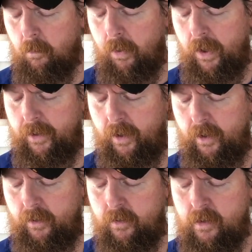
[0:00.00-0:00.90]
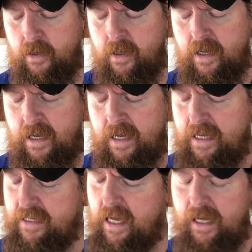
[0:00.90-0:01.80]
But uh,
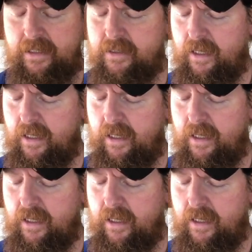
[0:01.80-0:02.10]
yeah, I,